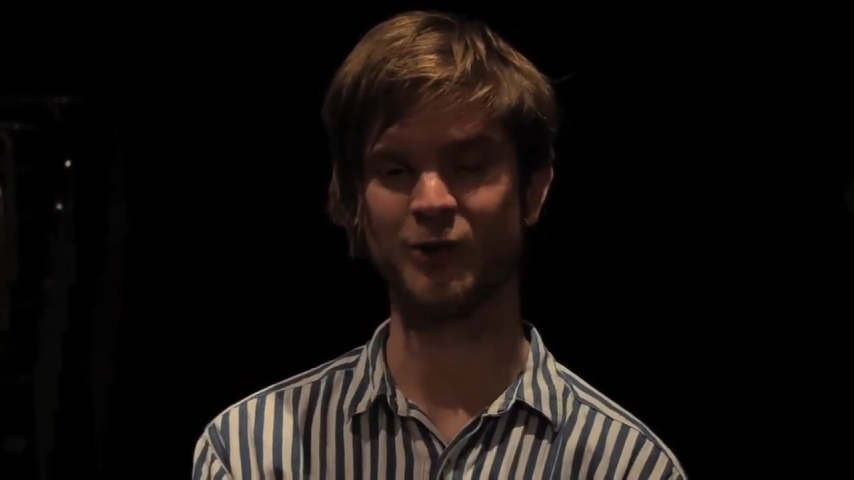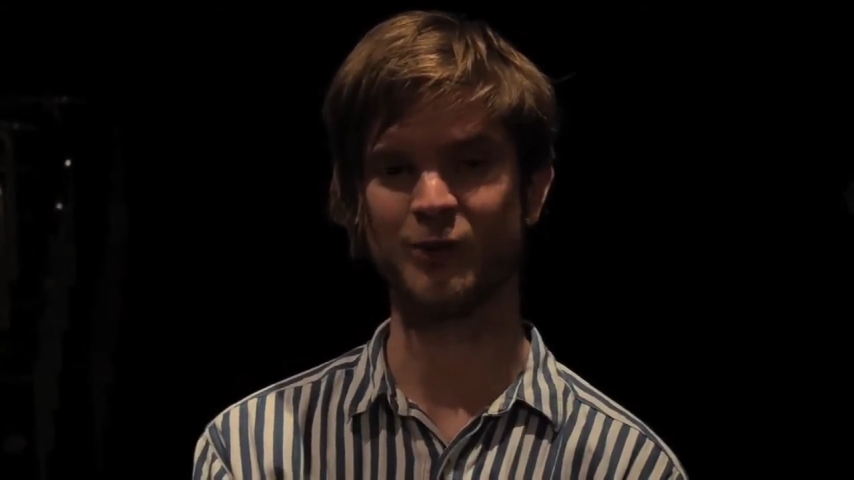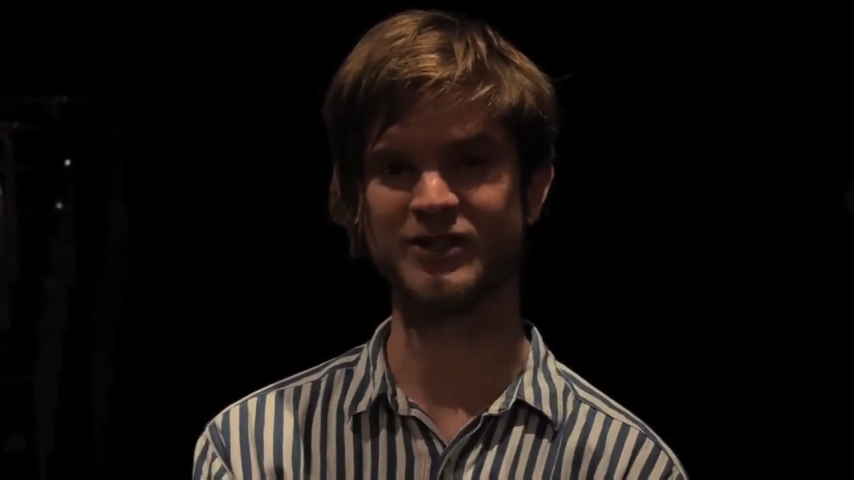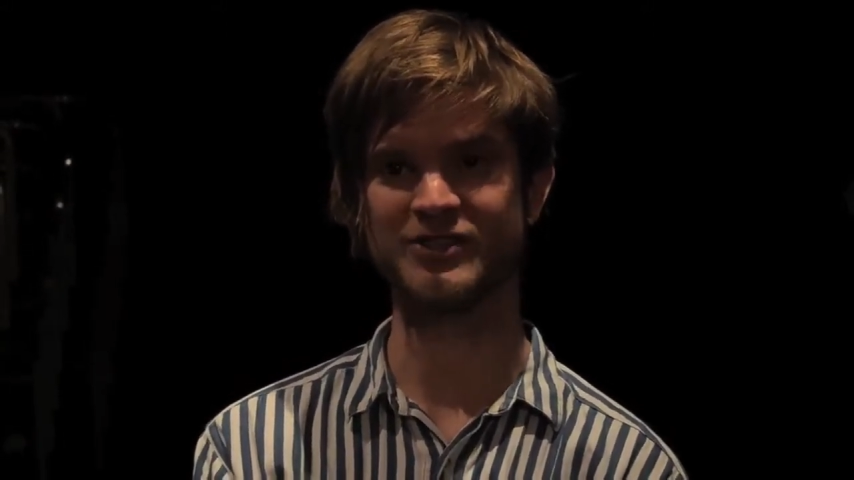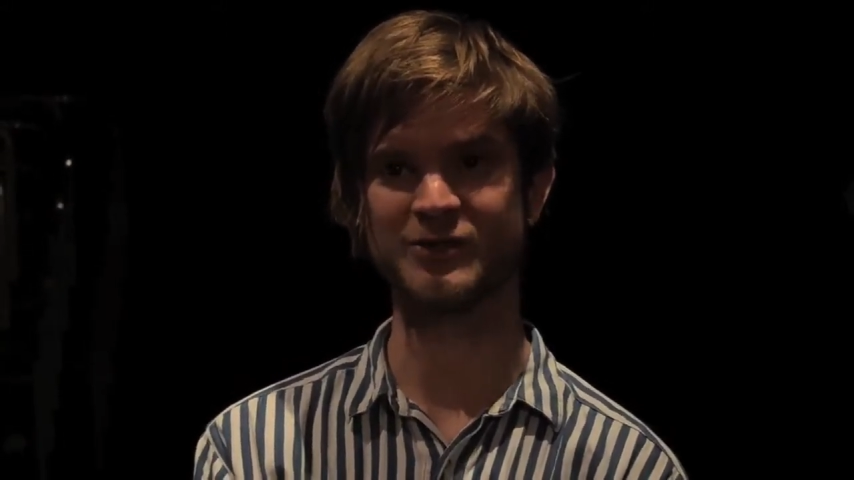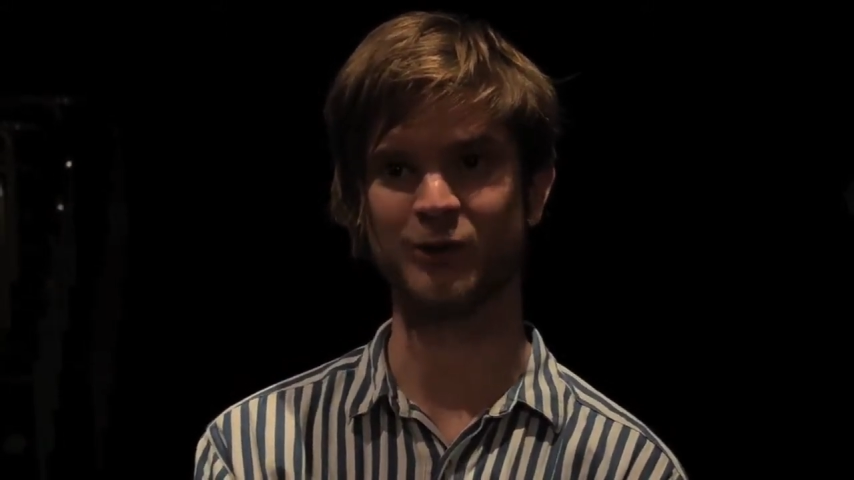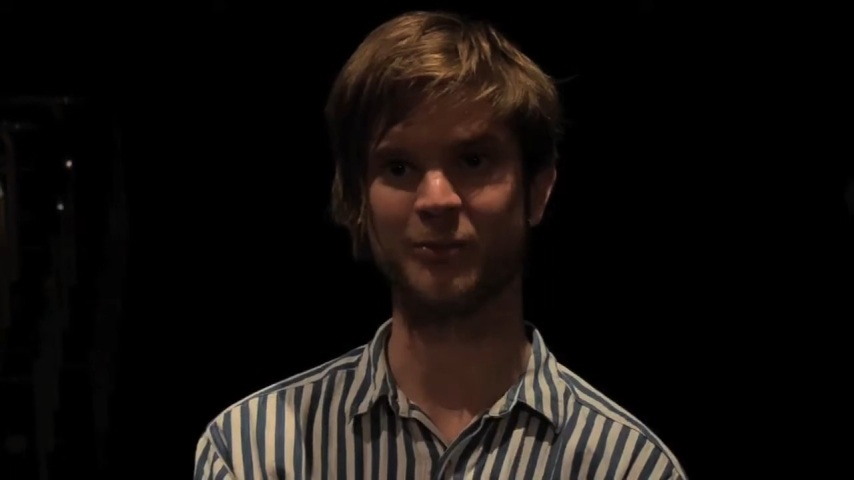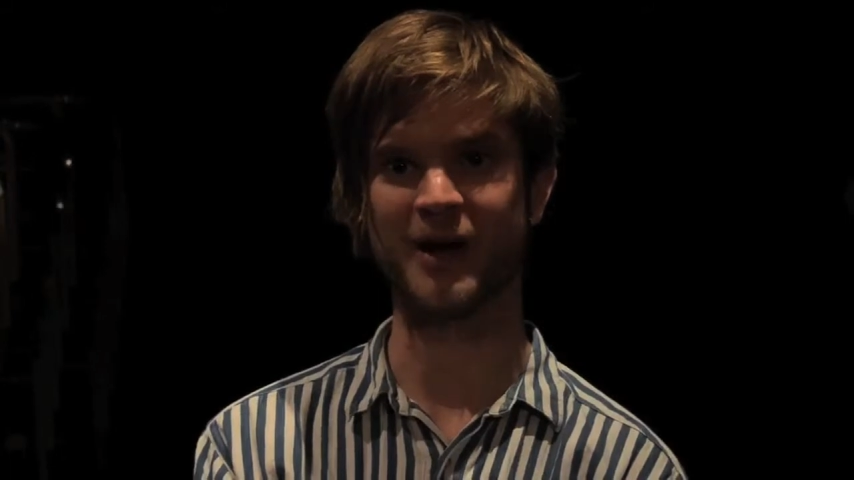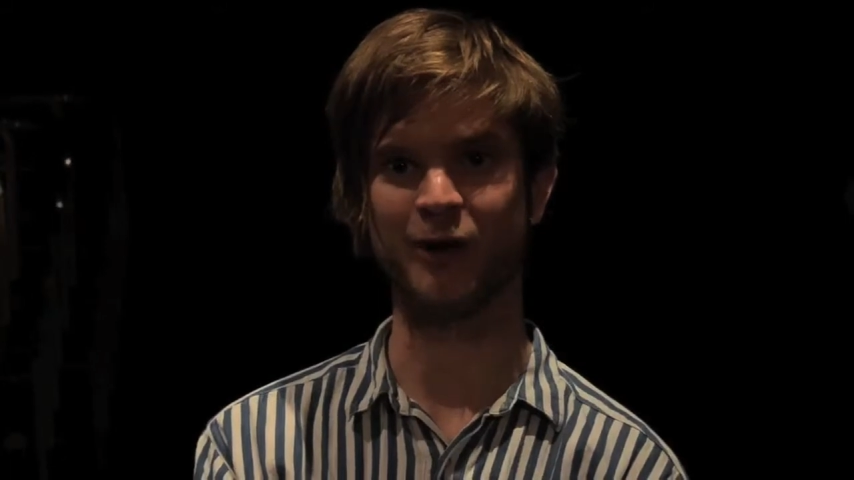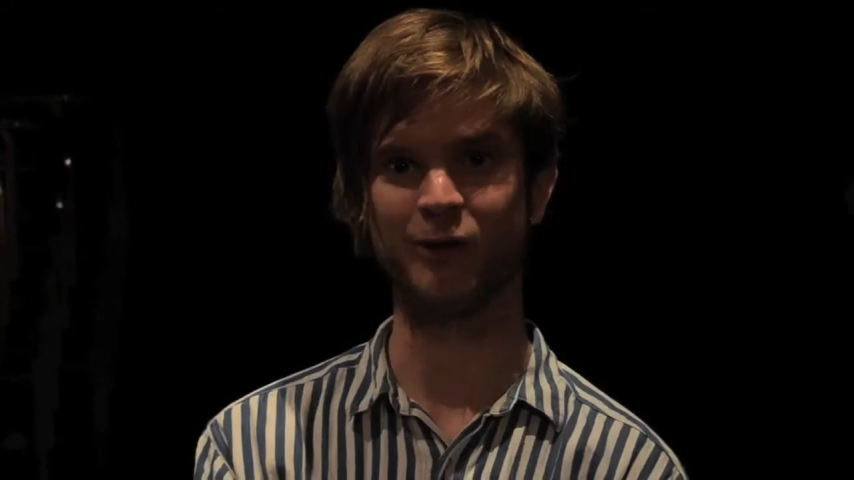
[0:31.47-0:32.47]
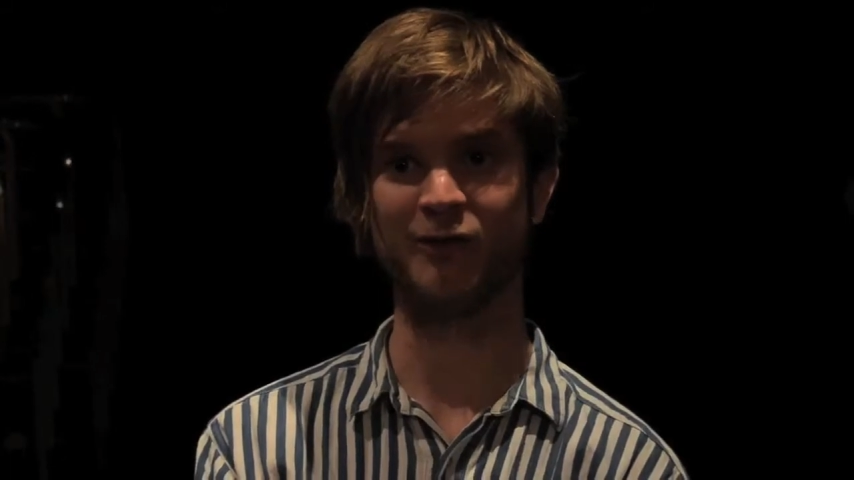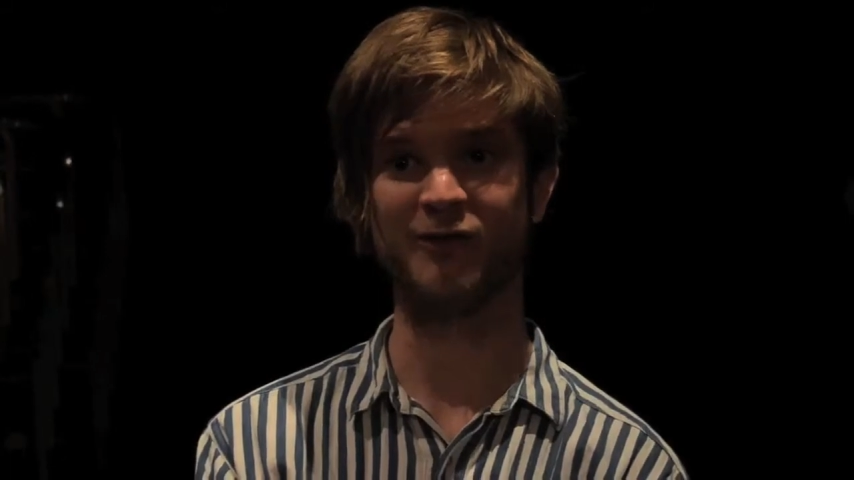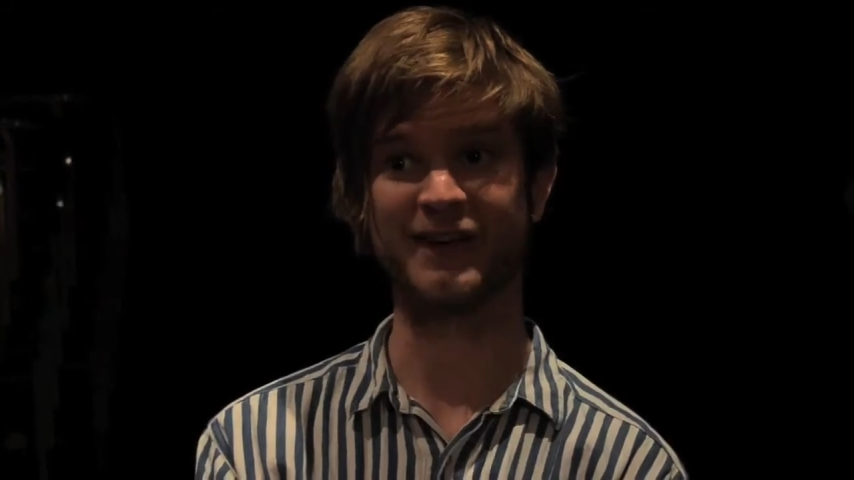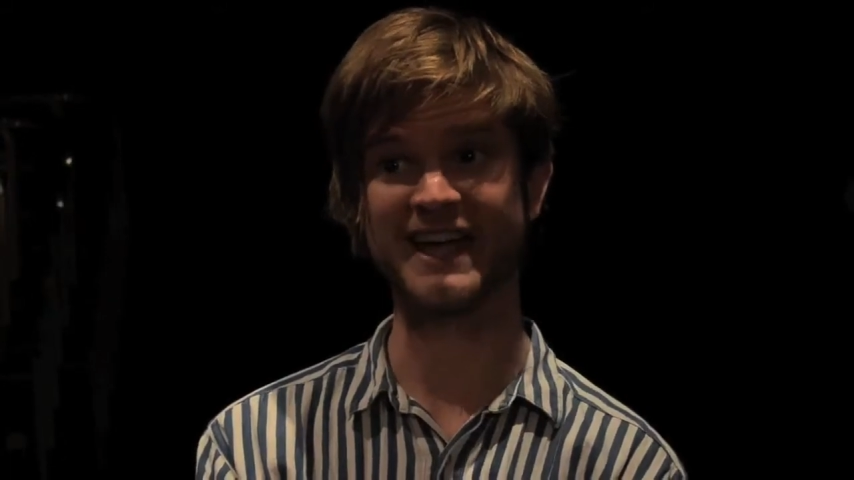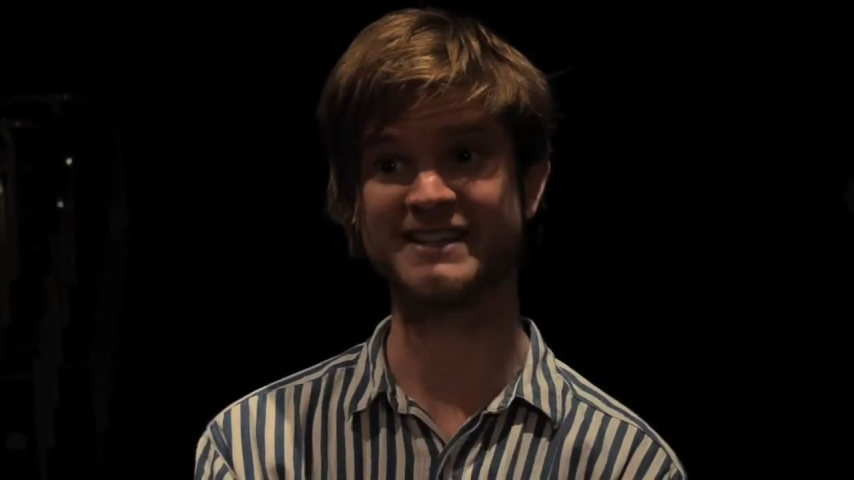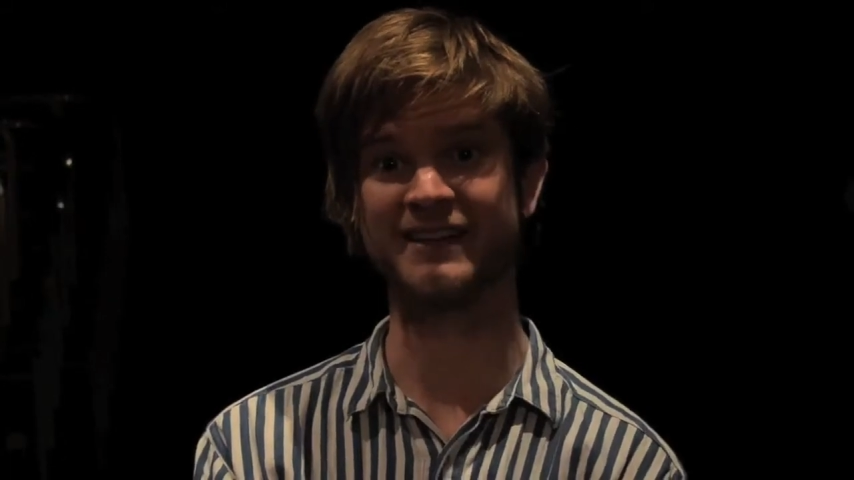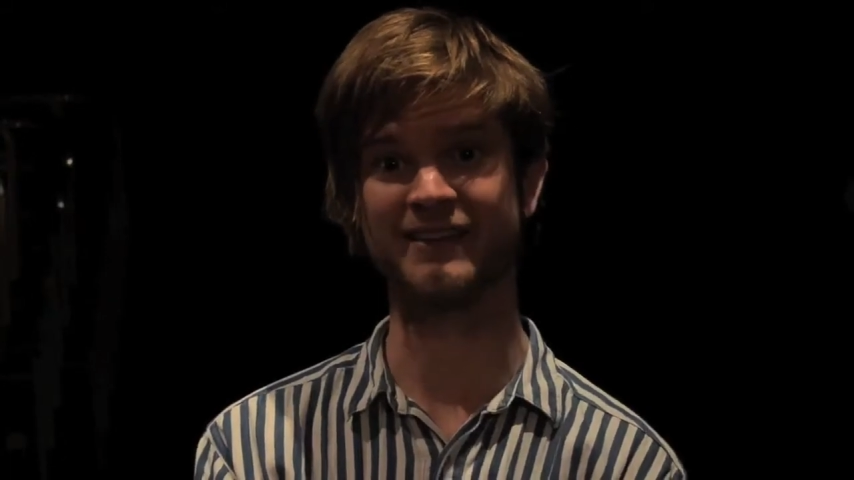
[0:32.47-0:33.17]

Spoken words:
which is all about forgetting